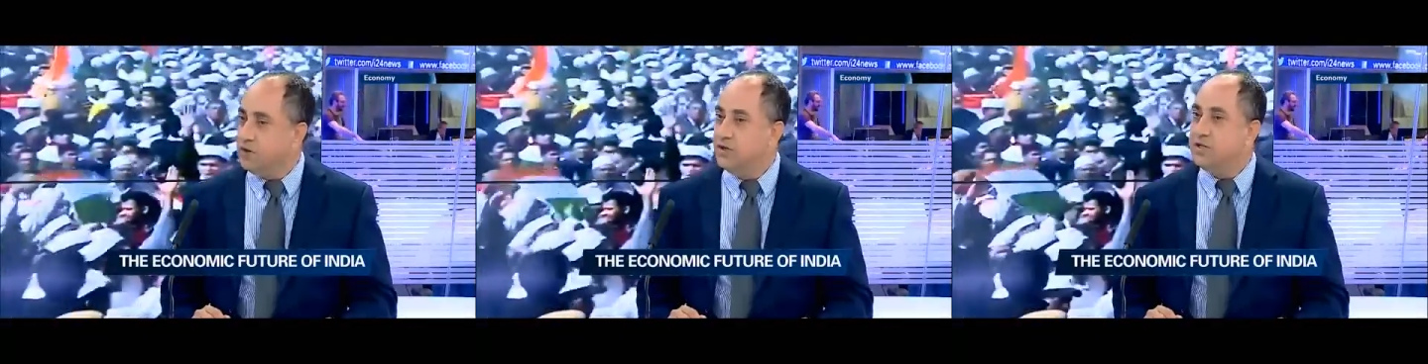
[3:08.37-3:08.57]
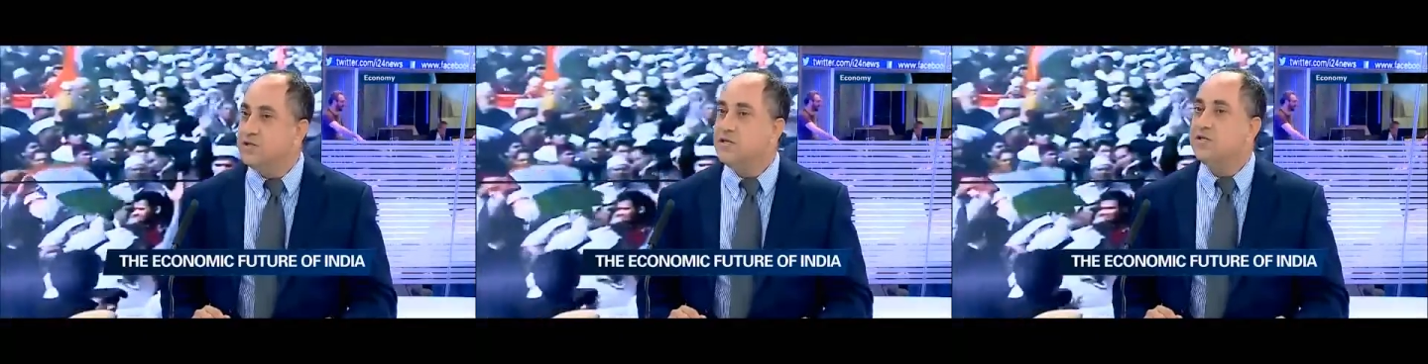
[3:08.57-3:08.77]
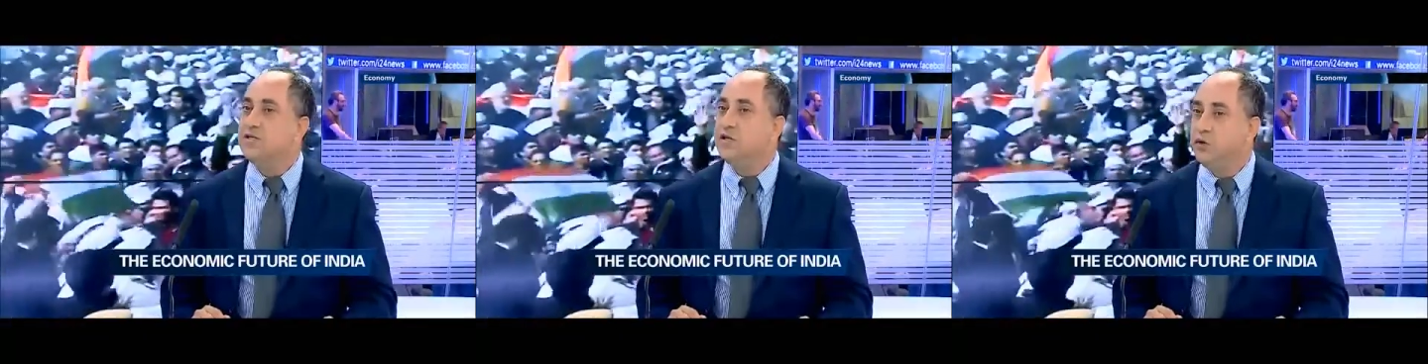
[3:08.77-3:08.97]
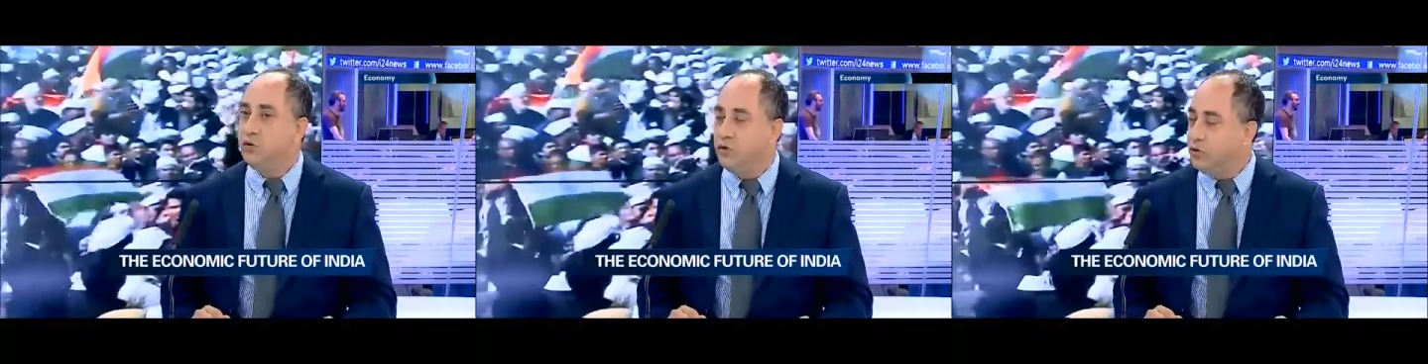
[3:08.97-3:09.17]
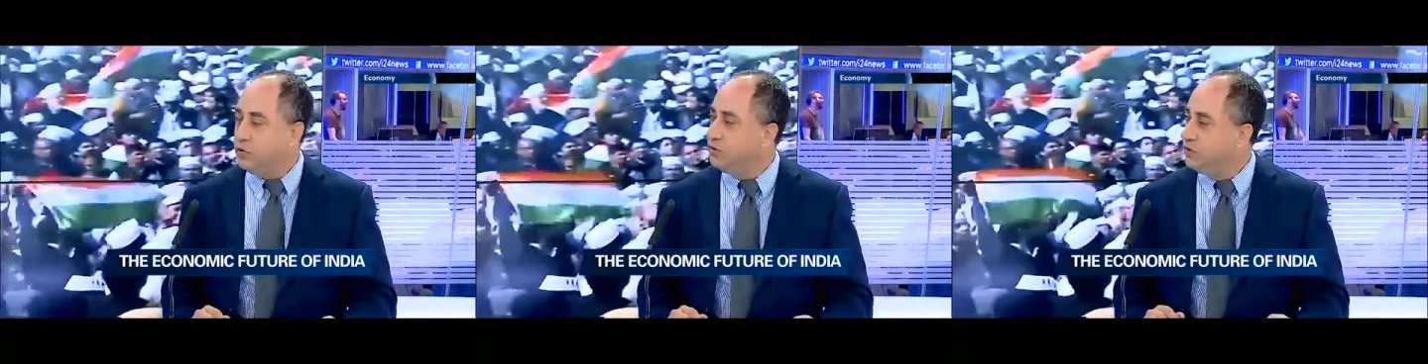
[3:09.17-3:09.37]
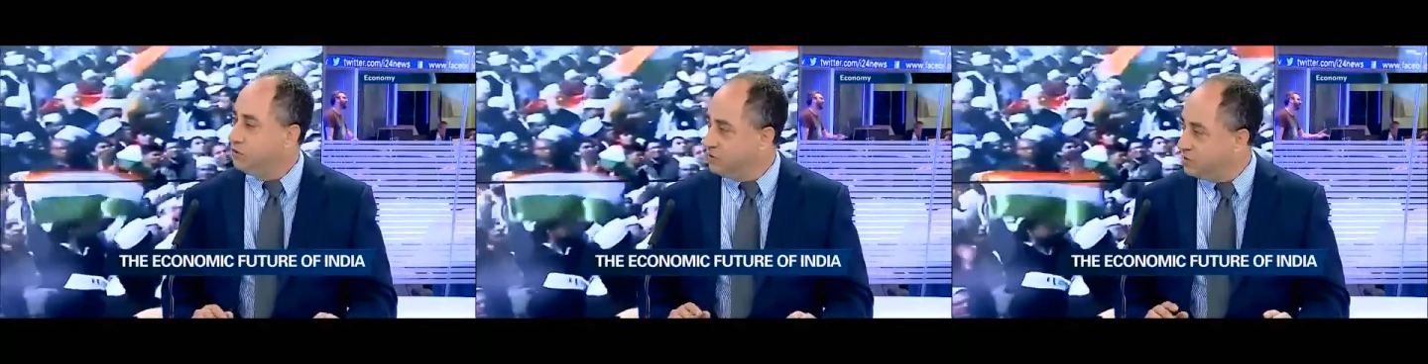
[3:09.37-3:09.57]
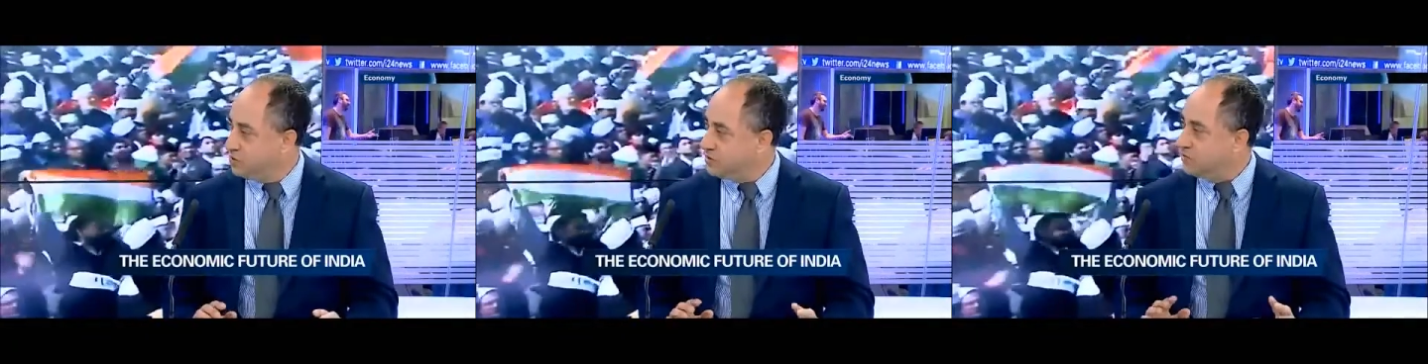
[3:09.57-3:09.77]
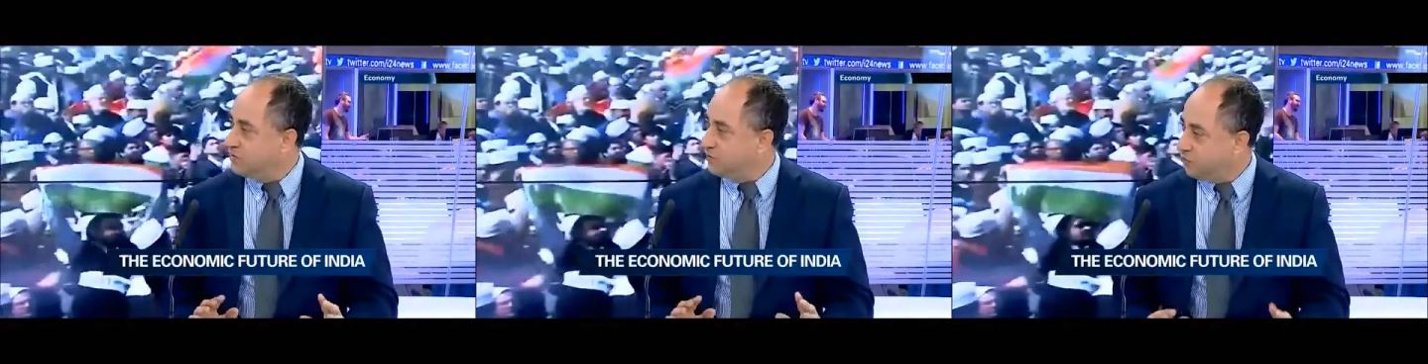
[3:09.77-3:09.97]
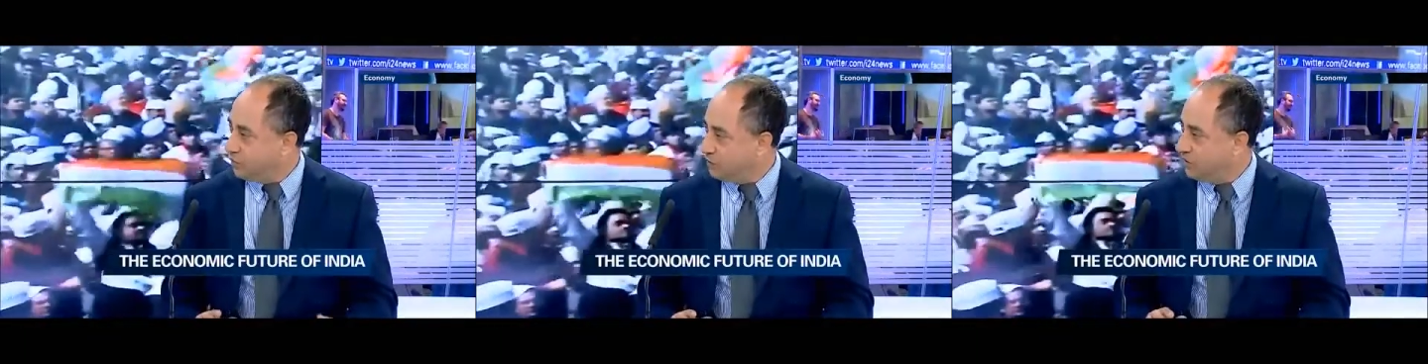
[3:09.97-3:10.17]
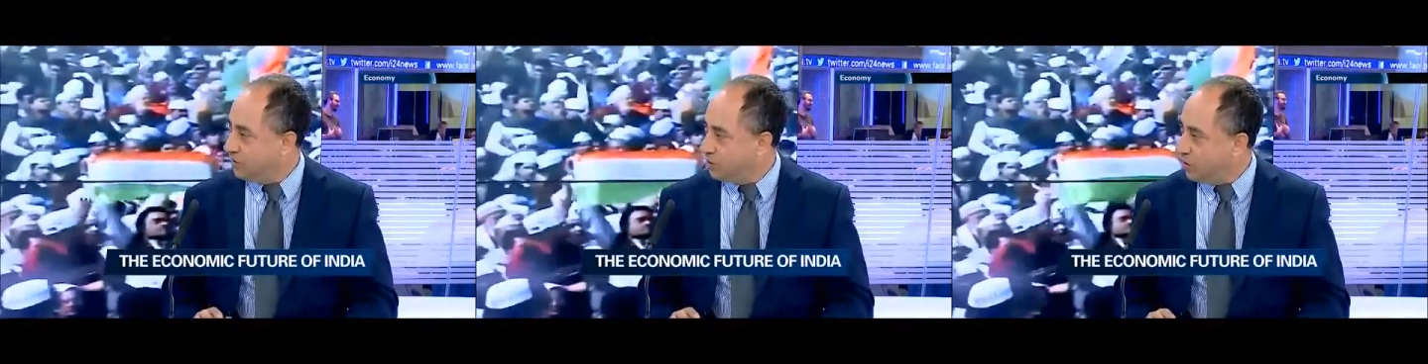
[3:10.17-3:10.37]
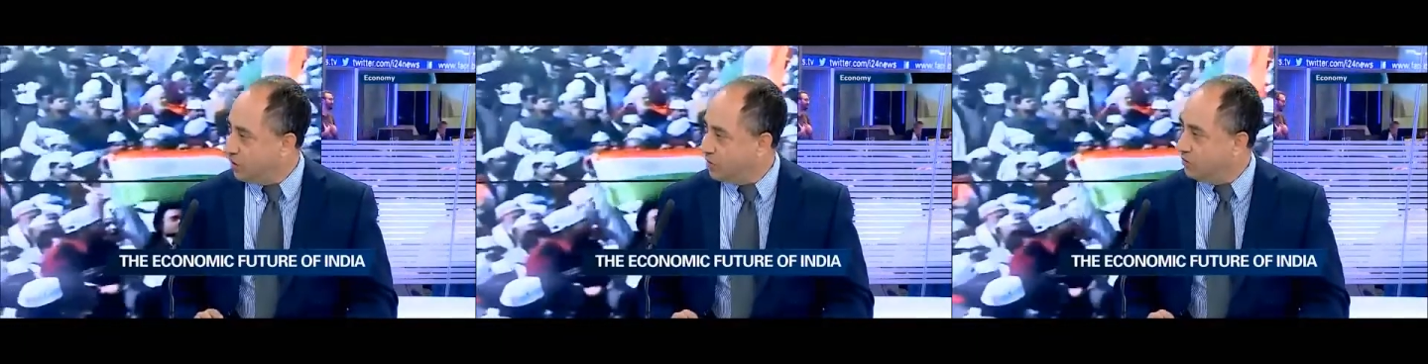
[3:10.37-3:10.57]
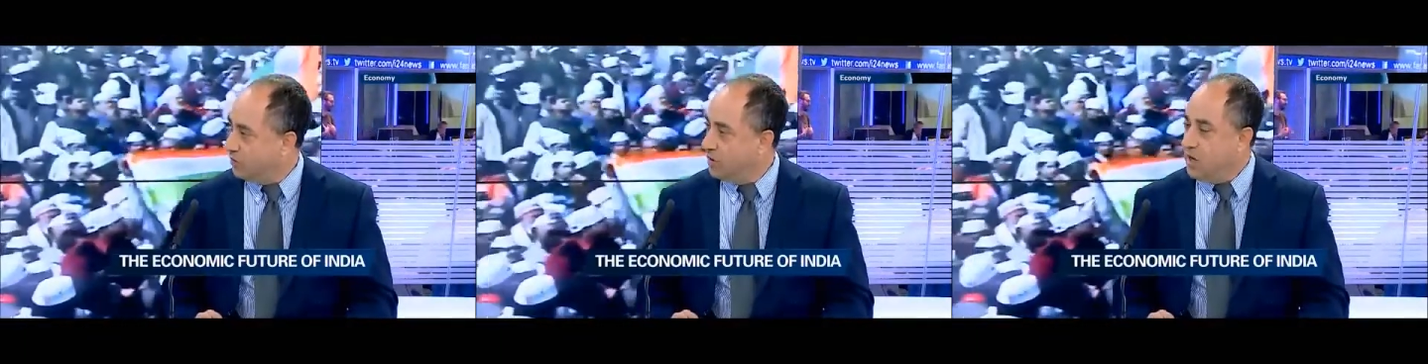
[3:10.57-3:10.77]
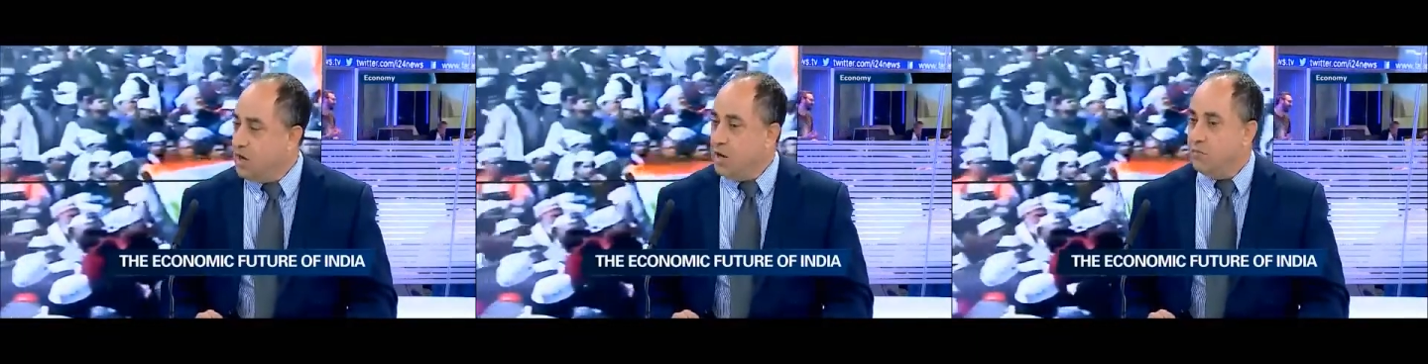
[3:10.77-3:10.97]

this is good news for the economy,